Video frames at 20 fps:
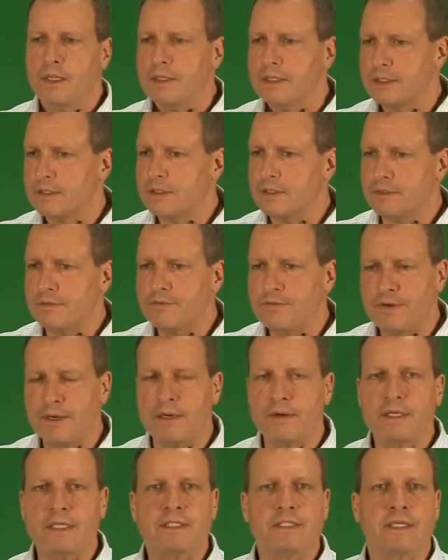This is a
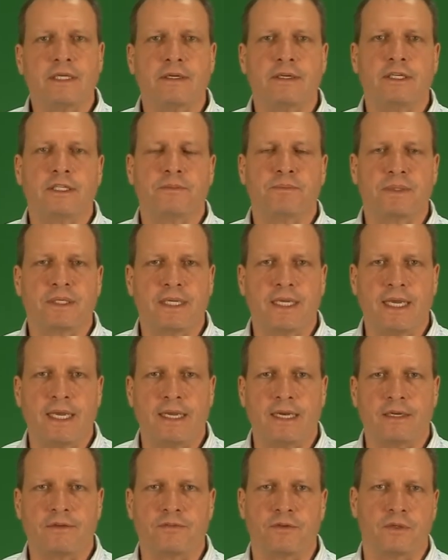very serious
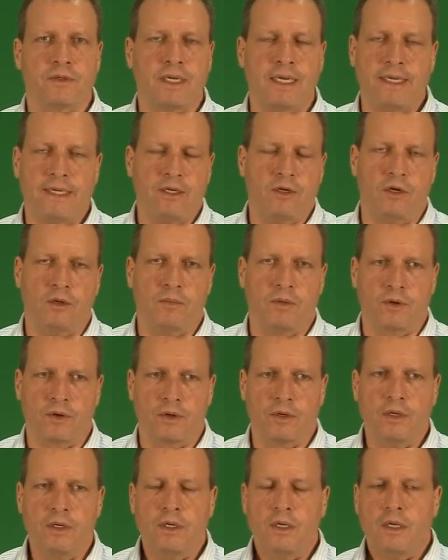mechanic for any
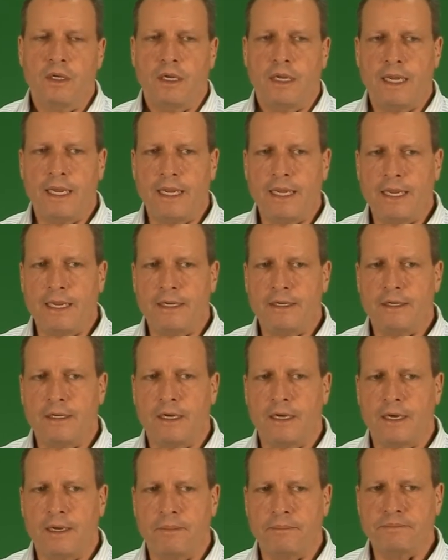homeowner, and
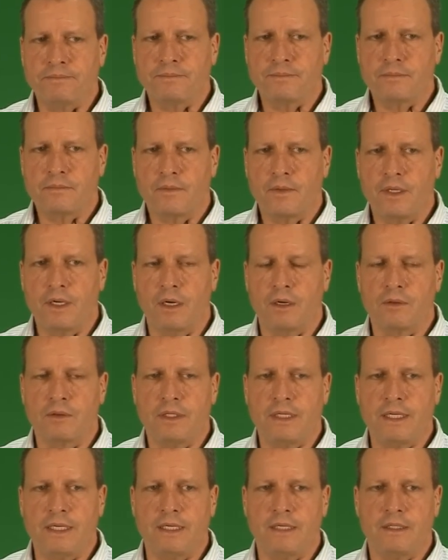you know,
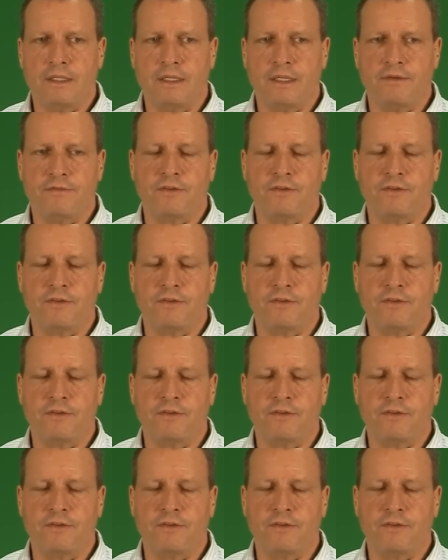the